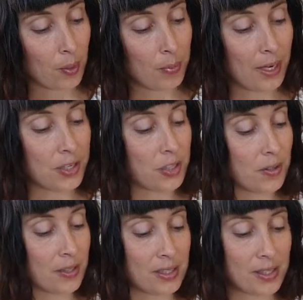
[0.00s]
pleasure
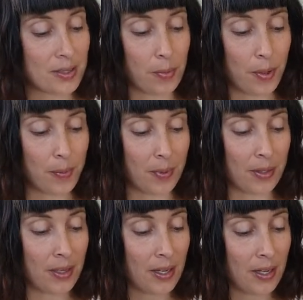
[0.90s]
and disappointment
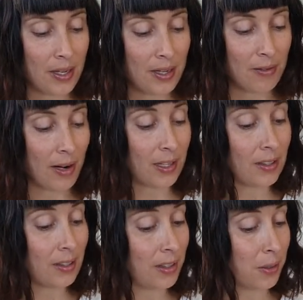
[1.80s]

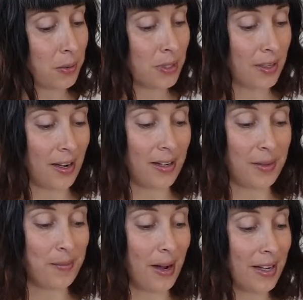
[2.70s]
irregularly alternated
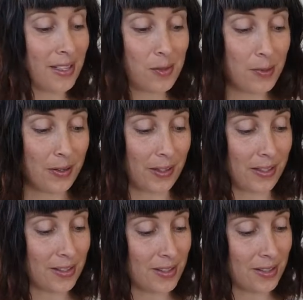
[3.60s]
in my
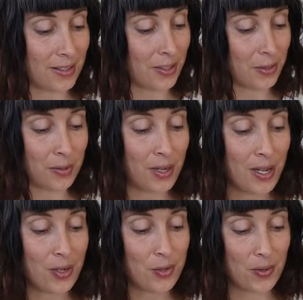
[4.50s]
experience until,
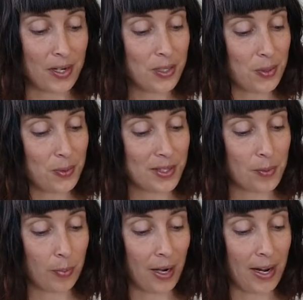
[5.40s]
drenched with
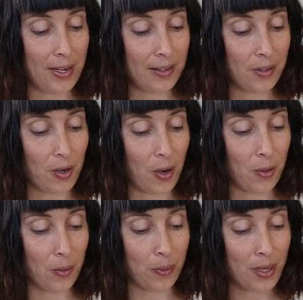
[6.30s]
spray and
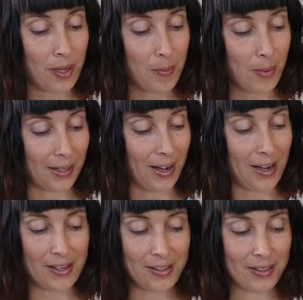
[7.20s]
cold, my
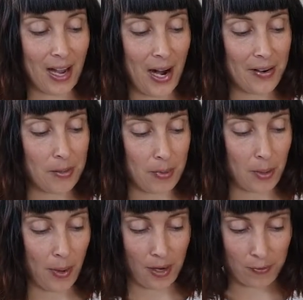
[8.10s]
guardian carried me
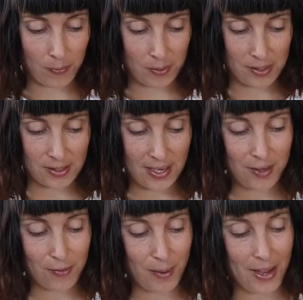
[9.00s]
away from the scene
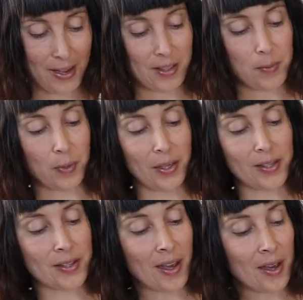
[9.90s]
of my exploits,
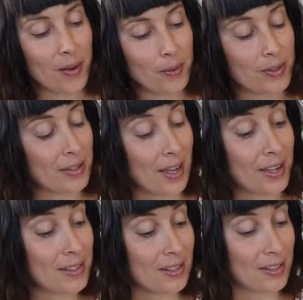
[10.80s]
with
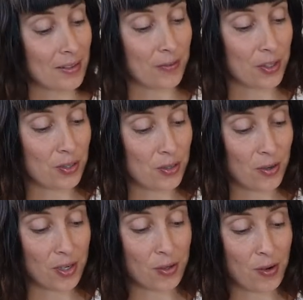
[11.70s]
scarcely sufficient
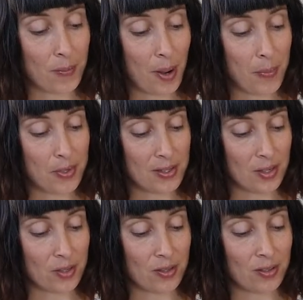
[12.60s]
treasure in my
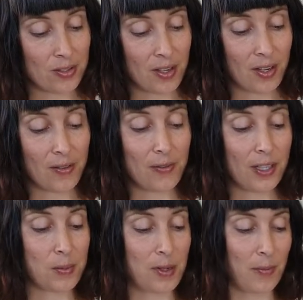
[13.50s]
possession to
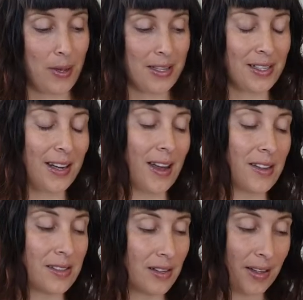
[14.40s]
convict me of petty
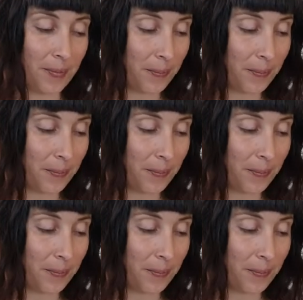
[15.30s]
larceny.